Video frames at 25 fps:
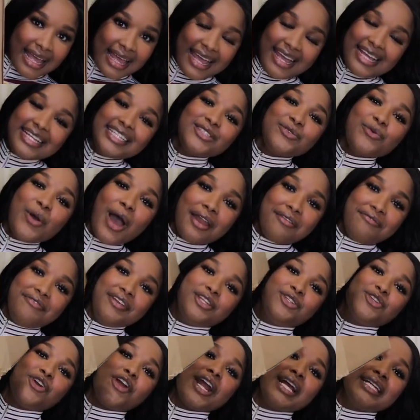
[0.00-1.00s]
is what
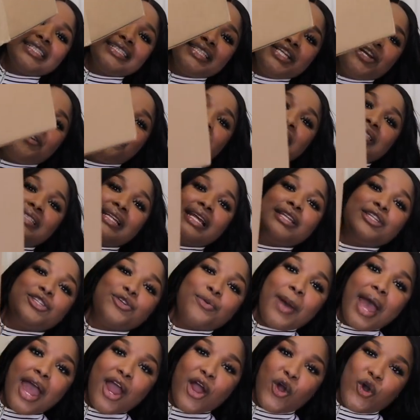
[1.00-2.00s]
Victoria's Secret sent to
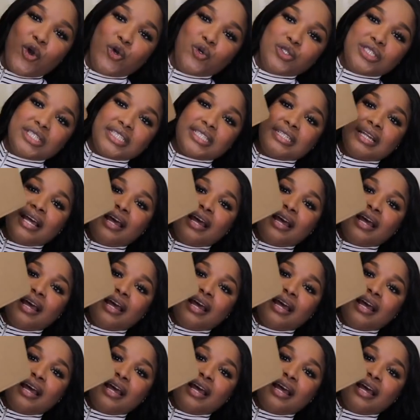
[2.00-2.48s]
my house.